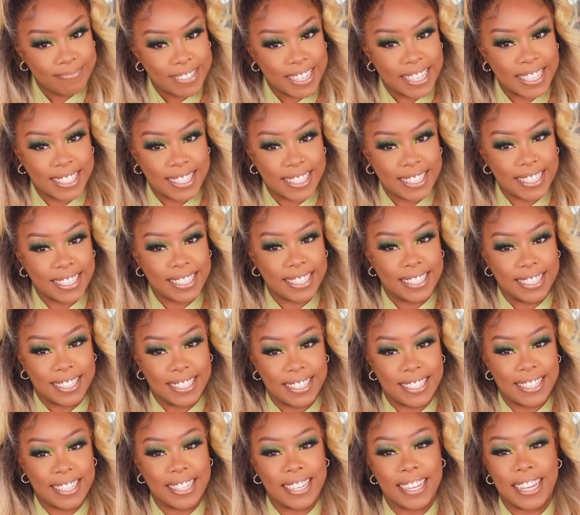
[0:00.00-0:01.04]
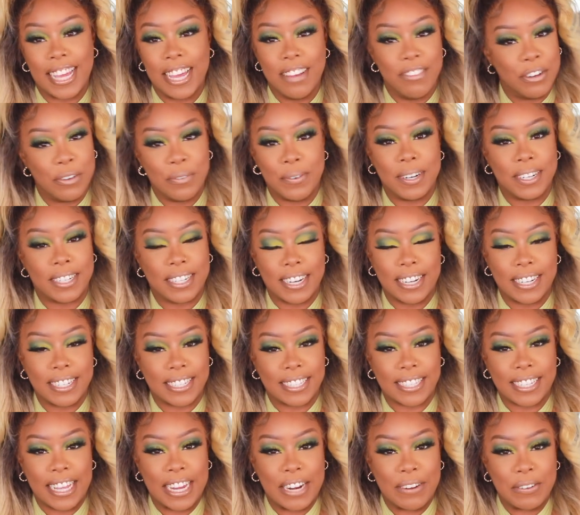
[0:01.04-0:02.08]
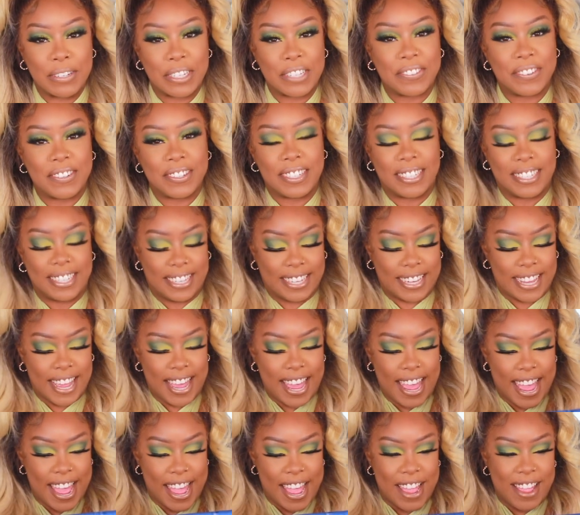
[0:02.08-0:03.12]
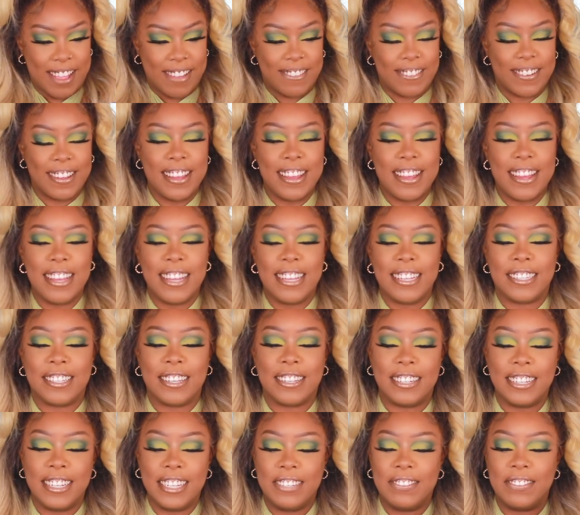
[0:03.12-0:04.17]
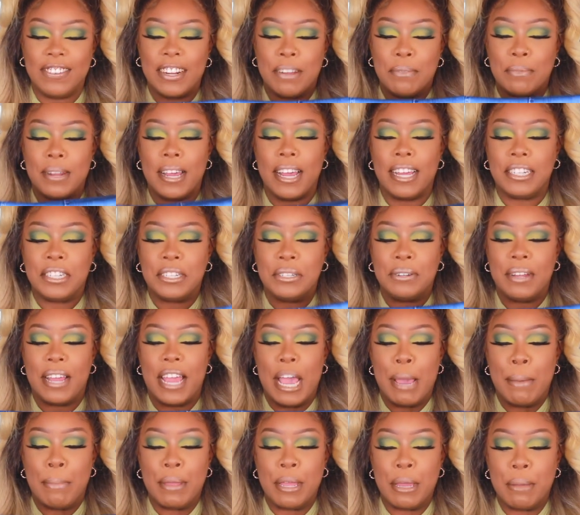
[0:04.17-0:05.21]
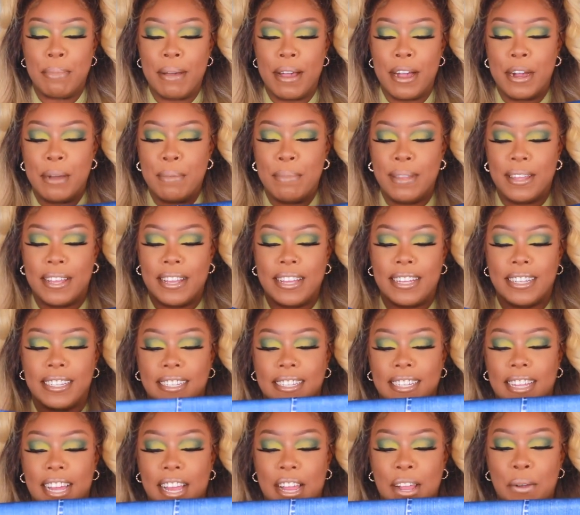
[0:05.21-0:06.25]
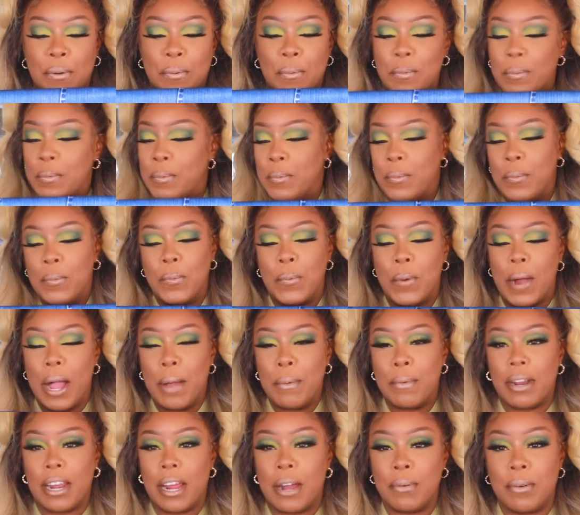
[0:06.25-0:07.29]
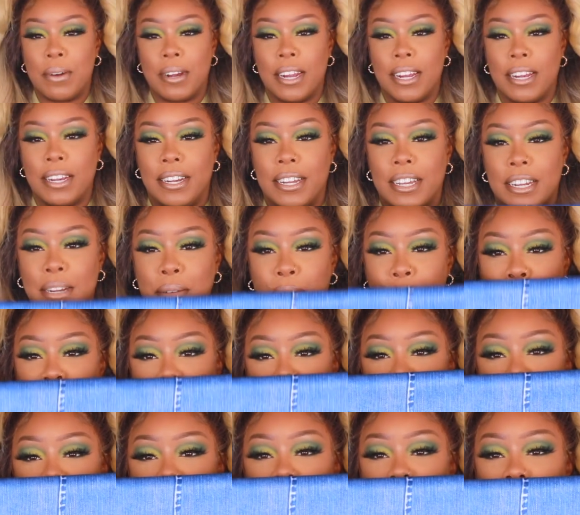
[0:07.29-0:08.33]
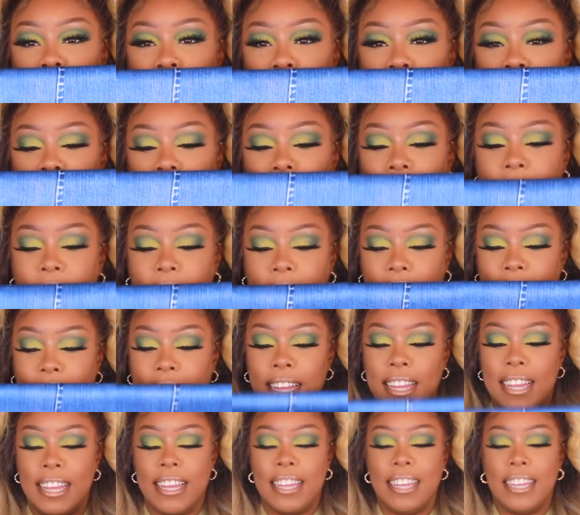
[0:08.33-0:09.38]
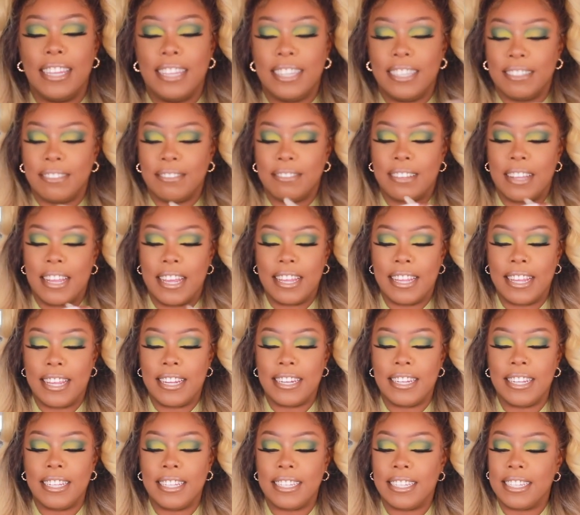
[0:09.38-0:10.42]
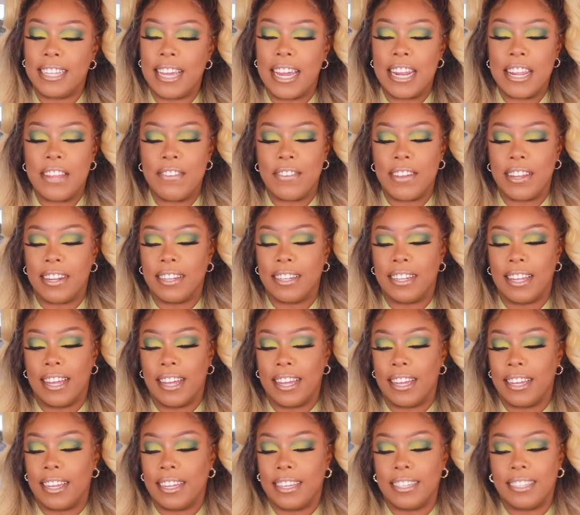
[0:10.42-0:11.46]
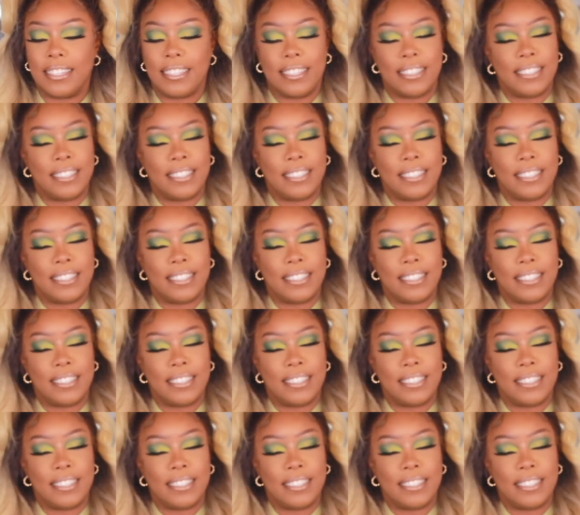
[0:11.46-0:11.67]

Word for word: it's this isn't giving what y'all said it was supposed to give. So this one I'm not too happy about because, like, why would I want a denim printed dress? Like, it, it it's not even like,